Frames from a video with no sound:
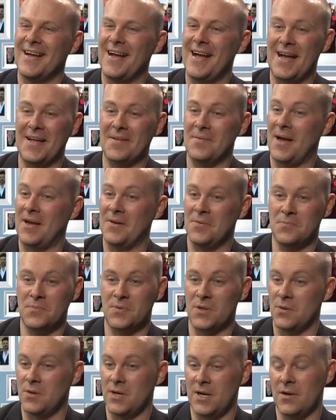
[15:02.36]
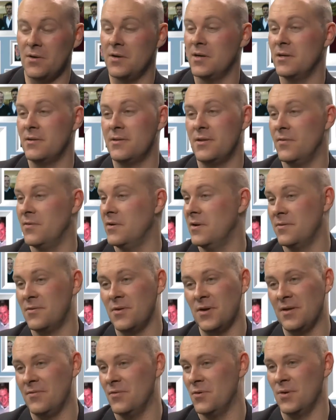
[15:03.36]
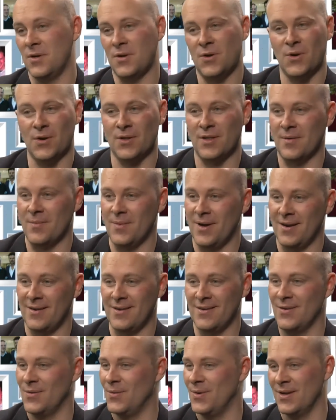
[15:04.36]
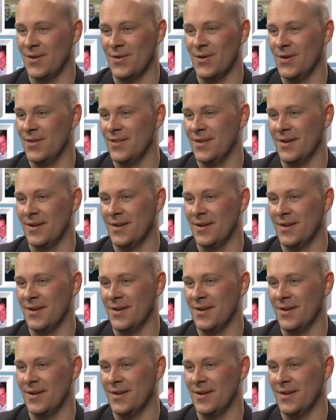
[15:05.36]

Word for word: I, I, don't, I don't, don't even want to go there, man. I don't want to go